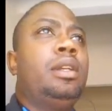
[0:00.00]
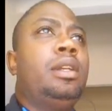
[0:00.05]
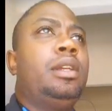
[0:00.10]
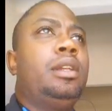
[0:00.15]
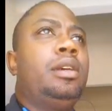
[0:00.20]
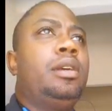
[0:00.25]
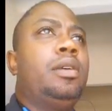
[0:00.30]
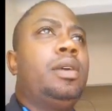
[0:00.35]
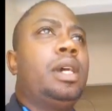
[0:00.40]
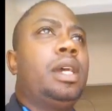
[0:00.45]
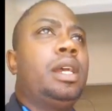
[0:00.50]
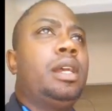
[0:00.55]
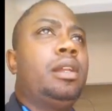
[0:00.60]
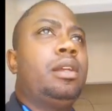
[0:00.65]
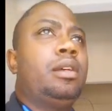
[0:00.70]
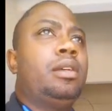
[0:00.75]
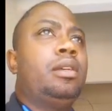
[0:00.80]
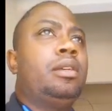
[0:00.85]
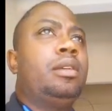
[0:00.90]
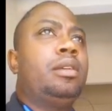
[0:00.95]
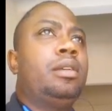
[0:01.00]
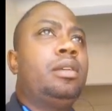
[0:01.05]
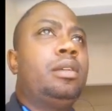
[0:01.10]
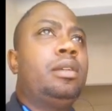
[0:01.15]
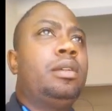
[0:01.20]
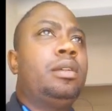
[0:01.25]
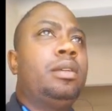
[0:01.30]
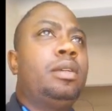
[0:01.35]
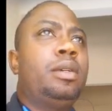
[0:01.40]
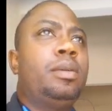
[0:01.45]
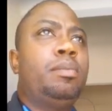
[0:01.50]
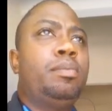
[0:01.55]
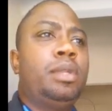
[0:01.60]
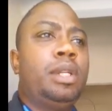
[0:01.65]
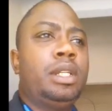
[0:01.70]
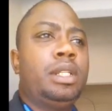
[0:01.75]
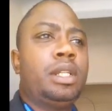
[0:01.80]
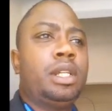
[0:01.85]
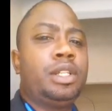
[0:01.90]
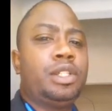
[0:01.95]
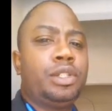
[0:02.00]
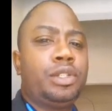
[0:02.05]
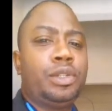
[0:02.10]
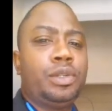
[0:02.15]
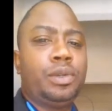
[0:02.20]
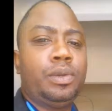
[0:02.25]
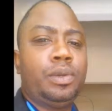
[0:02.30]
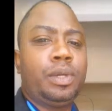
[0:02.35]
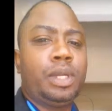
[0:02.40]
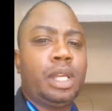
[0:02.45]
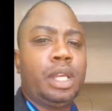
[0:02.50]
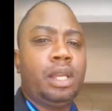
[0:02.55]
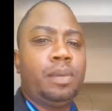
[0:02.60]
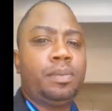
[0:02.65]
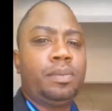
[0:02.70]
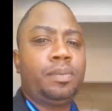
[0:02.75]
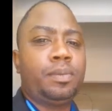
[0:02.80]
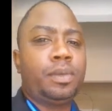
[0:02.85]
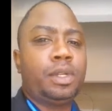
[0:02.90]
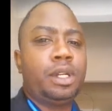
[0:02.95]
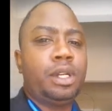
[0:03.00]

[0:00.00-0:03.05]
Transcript: you know, I had a PlayStation 2 game